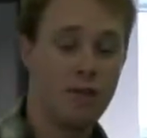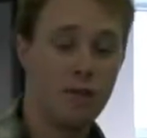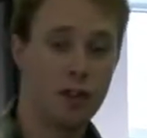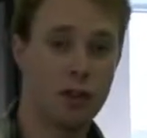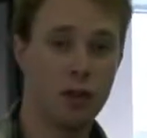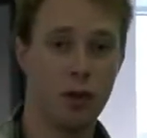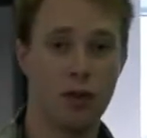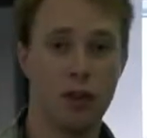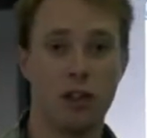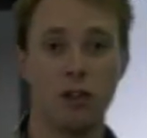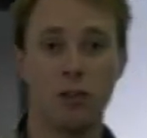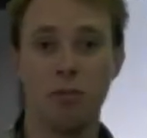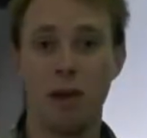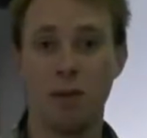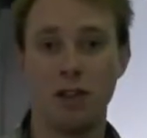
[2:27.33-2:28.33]
the sort that
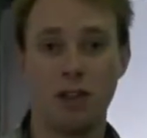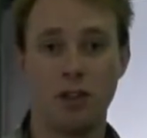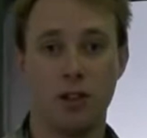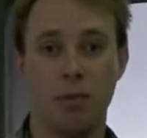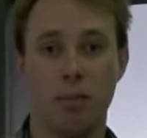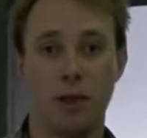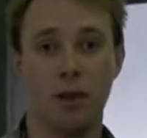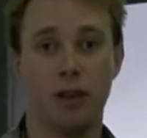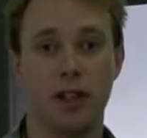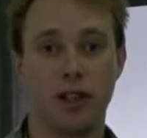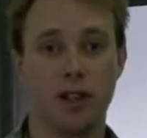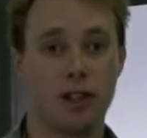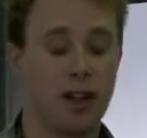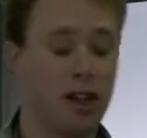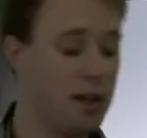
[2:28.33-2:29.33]
you'd maybe use on a
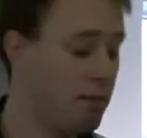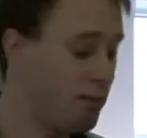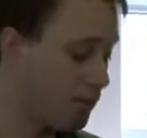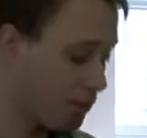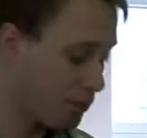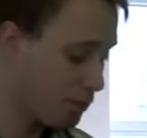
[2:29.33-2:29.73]
building site.